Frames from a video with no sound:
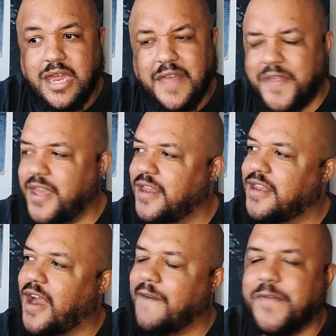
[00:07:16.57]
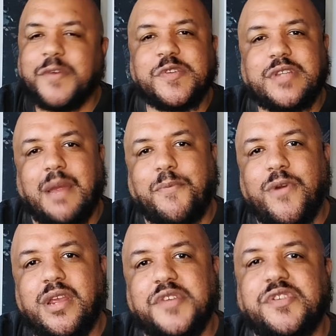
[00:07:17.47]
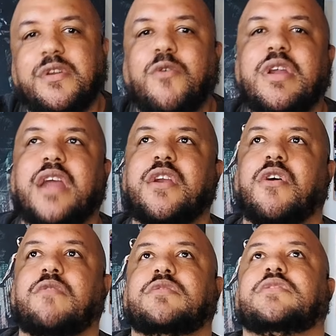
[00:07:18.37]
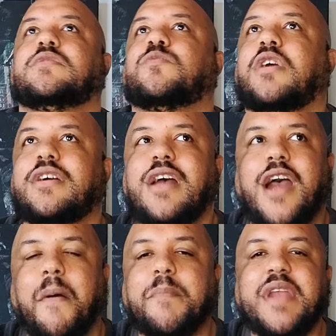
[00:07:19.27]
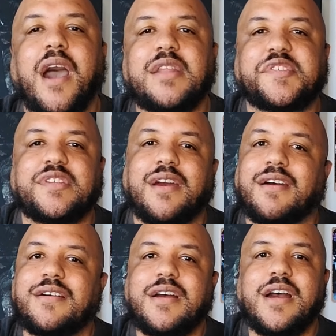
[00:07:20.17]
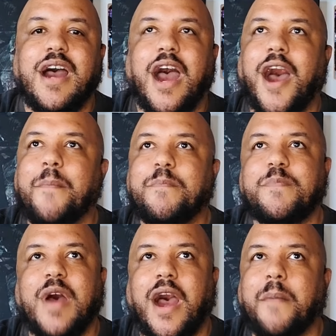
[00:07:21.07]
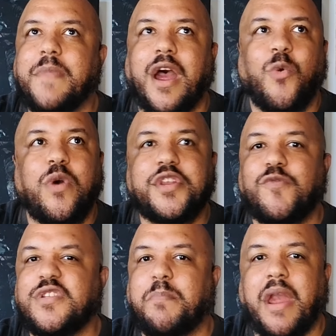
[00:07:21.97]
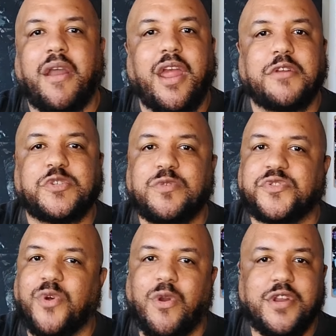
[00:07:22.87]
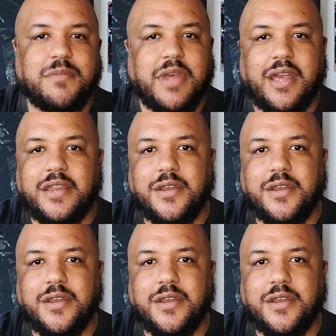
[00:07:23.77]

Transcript: And then I felt some type of way, because you know what, y'all, I'm gonna be honest, y'all, I'm not one to really bow down to authority, man.